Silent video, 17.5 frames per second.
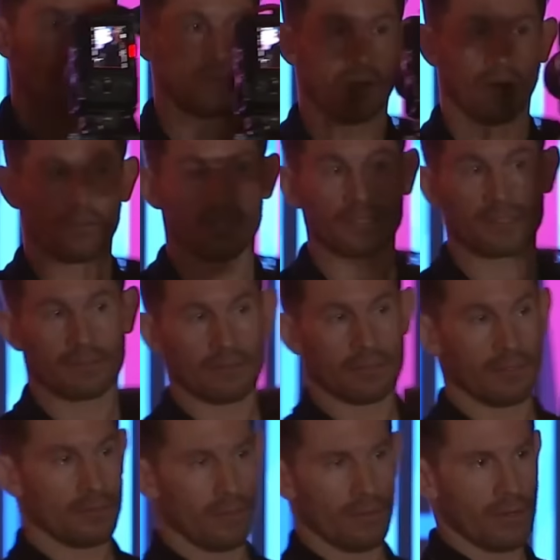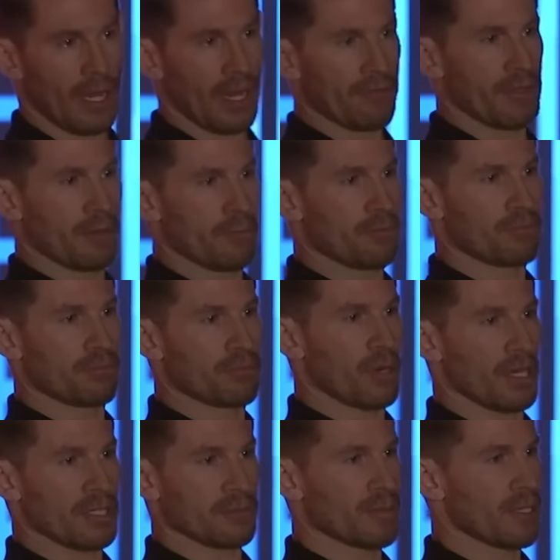Oh, this, you don't have any
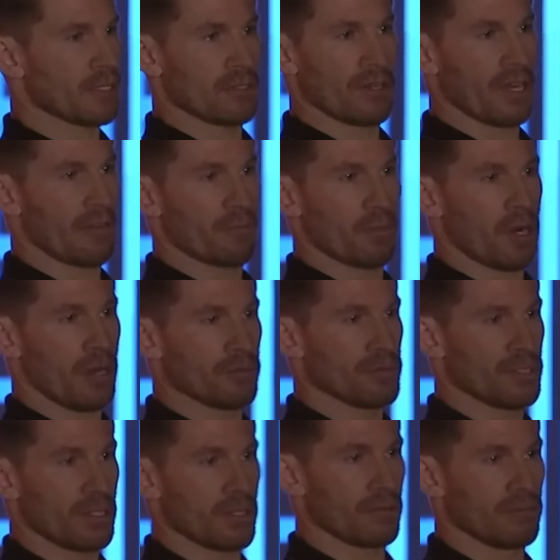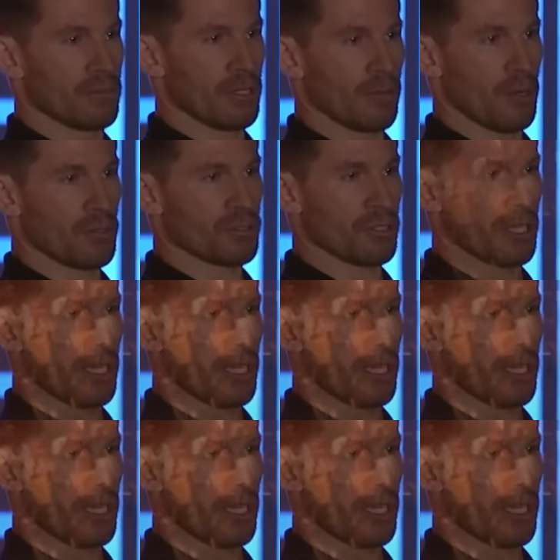prospects, don't have problems or emotional